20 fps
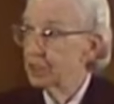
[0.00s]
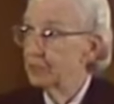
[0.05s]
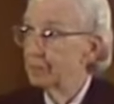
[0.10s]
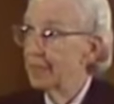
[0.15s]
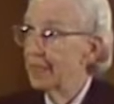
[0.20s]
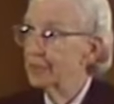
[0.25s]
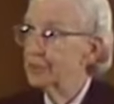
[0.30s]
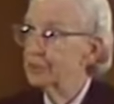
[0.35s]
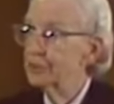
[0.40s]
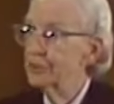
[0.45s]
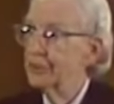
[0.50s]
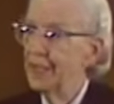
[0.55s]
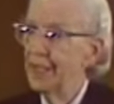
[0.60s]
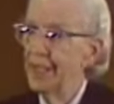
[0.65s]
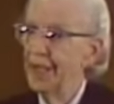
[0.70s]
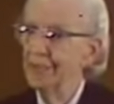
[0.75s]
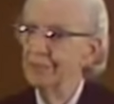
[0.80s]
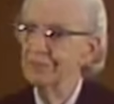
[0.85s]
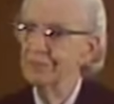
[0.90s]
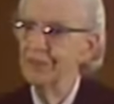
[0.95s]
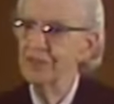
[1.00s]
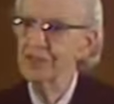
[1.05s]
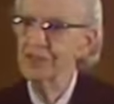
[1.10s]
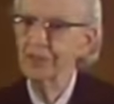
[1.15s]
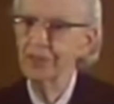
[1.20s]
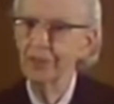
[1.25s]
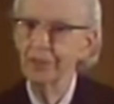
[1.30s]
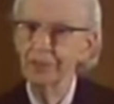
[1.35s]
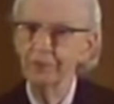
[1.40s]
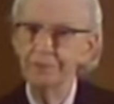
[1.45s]
till about 2.5 years
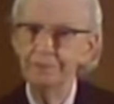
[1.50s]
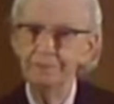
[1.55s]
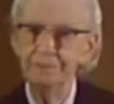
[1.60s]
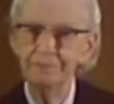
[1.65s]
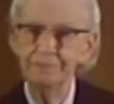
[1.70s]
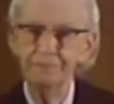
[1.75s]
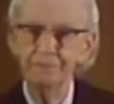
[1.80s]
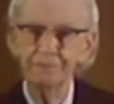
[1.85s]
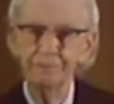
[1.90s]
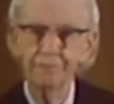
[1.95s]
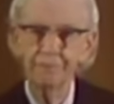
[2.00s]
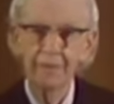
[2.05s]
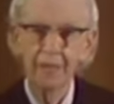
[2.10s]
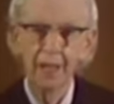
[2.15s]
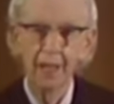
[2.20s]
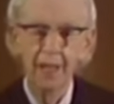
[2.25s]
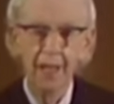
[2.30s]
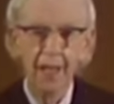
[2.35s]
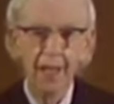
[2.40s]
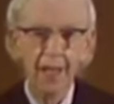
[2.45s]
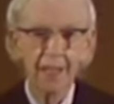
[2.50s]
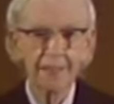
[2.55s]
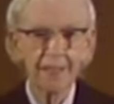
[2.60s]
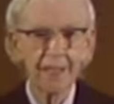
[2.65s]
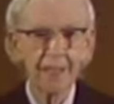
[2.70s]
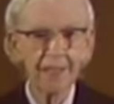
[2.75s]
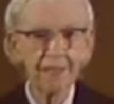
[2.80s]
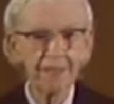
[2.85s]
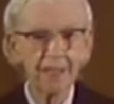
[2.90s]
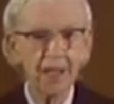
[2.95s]
ago. At
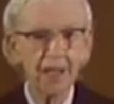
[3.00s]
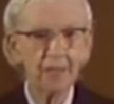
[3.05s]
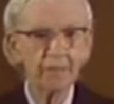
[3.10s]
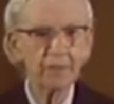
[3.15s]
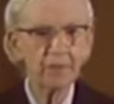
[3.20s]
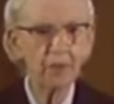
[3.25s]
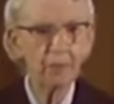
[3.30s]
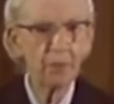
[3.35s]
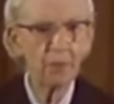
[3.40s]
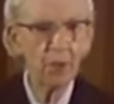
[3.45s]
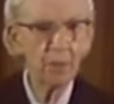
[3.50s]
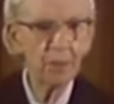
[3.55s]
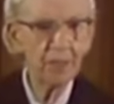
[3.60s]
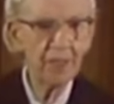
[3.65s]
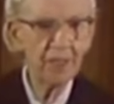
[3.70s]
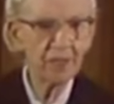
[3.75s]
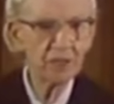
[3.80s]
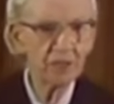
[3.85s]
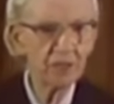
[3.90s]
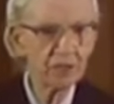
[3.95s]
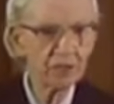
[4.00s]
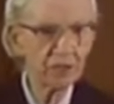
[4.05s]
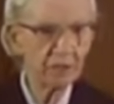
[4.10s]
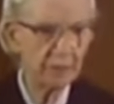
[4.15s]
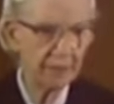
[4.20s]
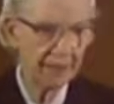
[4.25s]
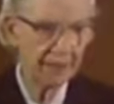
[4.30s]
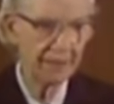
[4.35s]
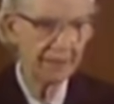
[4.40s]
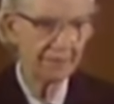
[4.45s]
that time, the Appropriations
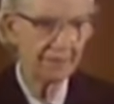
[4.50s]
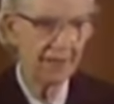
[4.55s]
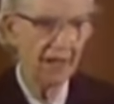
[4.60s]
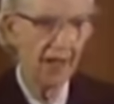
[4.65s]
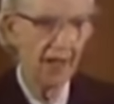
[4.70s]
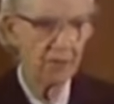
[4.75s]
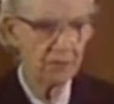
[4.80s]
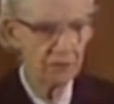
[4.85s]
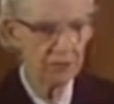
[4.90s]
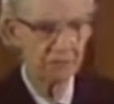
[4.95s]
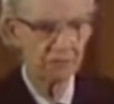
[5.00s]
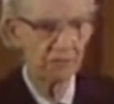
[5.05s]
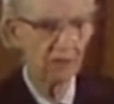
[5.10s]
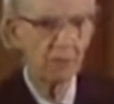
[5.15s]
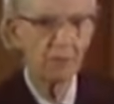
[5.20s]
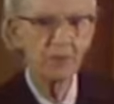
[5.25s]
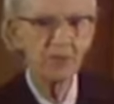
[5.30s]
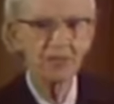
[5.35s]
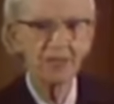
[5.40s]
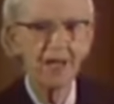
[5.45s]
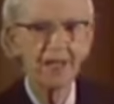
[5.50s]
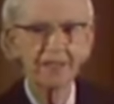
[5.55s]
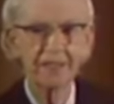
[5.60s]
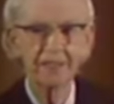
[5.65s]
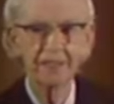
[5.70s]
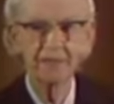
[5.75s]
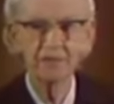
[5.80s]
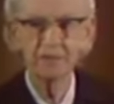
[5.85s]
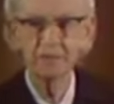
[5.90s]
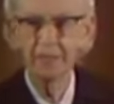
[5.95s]
Committee of the House of
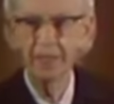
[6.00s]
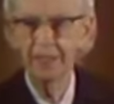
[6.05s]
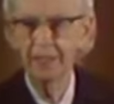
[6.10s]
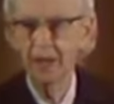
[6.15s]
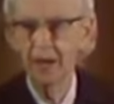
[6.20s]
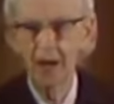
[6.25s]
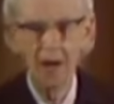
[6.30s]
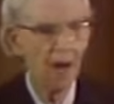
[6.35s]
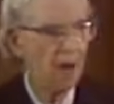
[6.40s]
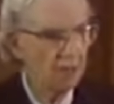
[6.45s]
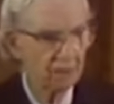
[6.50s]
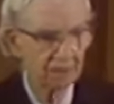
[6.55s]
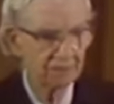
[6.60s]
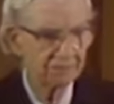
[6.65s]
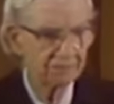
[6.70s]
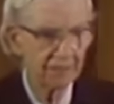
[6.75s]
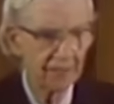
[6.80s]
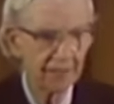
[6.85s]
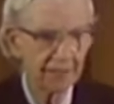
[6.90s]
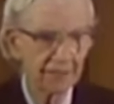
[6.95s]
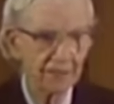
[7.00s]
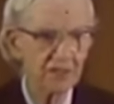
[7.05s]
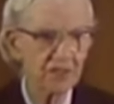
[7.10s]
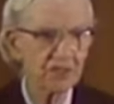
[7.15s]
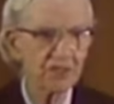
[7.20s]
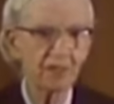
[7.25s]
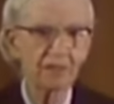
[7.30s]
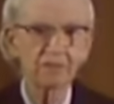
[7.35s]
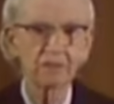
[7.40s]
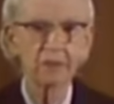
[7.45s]
Representatives made a horrifying
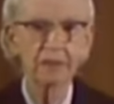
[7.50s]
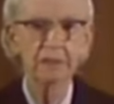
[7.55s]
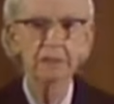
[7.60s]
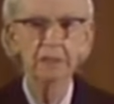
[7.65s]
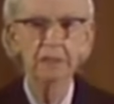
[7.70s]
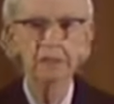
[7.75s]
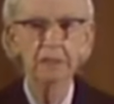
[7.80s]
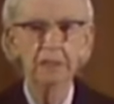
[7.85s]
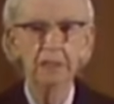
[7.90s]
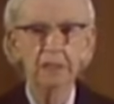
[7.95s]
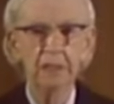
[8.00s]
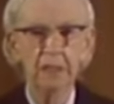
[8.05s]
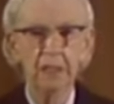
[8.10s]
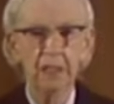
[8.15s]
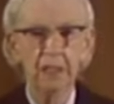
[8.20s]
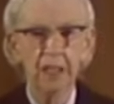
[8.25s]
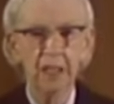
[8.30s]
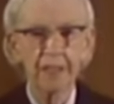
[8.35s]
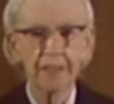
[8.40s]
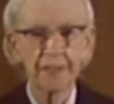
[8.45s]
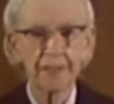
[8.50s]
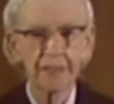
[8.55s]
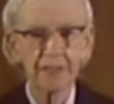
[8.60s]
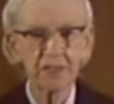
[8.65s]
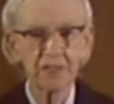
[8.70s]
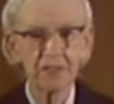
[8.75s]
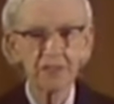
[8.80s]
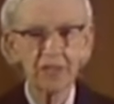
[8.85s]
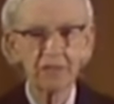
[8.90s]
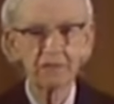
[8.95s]
discovery. They
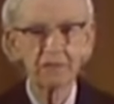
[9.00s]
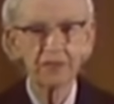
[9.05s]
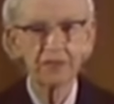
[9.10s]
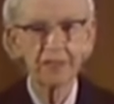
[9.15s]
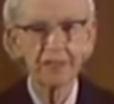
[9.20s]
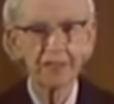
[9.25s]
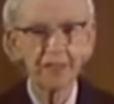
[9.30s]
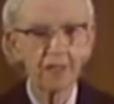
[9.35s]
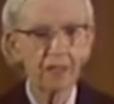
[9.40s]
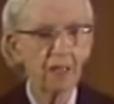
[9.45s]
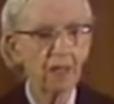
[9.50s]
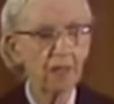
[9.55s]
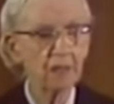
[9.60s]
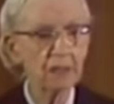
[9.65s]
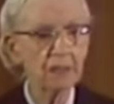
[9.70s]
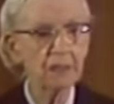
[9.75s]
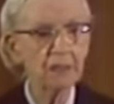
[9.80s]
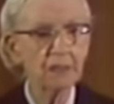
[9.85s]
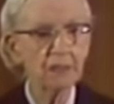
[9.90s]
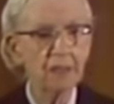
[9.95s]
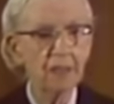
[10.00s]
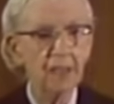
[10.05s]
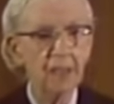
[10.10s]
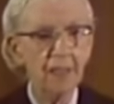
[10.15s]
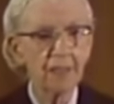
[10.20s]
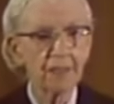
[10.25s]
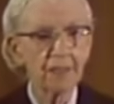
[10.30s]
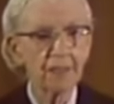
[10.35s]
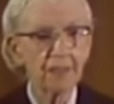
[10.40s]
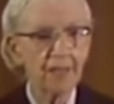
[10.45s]
discovered, to their horror,
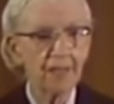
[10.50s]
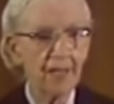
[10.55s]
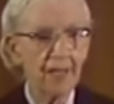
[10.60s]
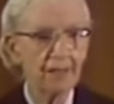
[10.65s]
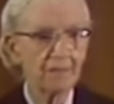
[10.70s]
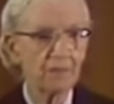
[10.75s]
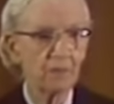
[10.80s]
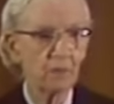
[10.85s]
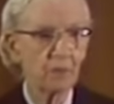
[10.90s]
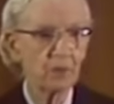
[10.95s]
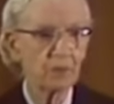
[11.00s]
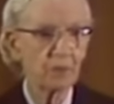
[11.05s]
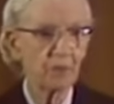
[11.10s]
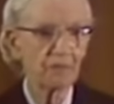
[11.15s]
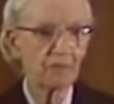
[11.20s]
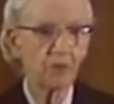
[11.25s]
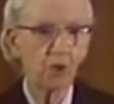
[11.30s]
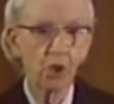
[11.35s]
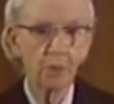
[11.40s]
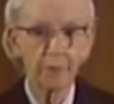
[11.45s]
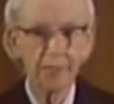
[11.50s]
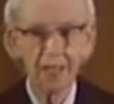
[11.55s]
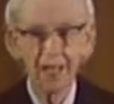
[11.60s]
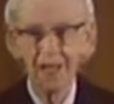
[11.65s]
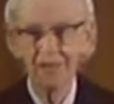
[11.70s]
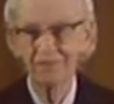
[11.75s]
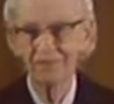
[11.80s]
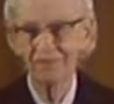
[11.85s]
that the Navy was performing a